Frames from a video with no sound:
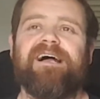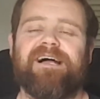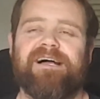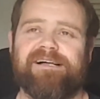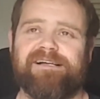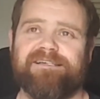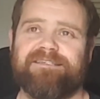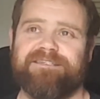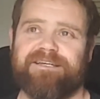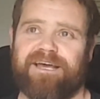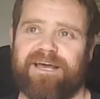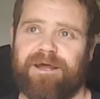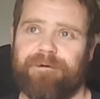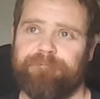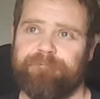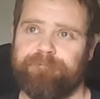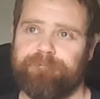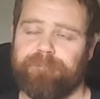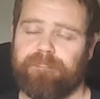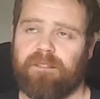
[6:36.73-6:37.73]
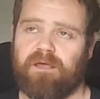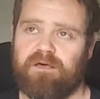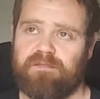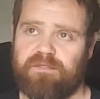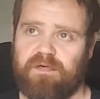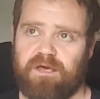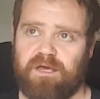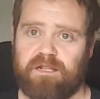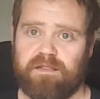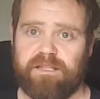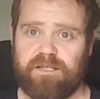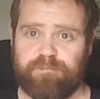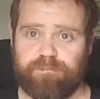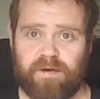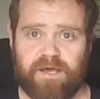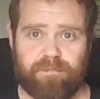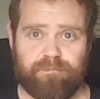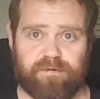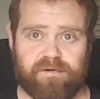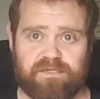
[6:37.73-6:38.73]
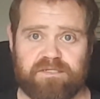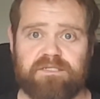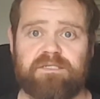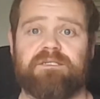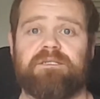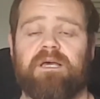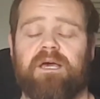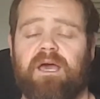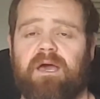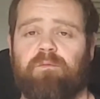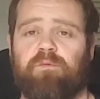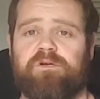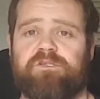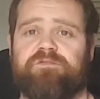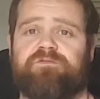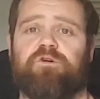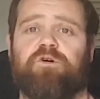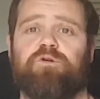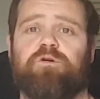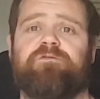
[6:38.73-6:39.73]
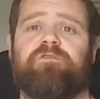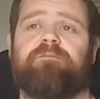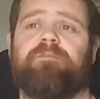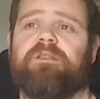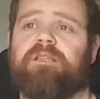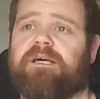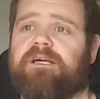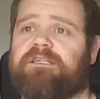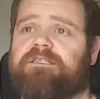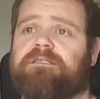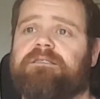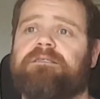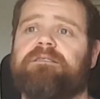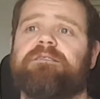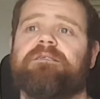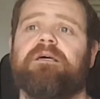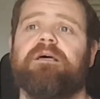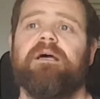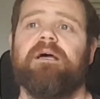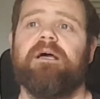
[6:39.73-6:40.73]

is the lead pipe buzz, which I've gone over in my lessons.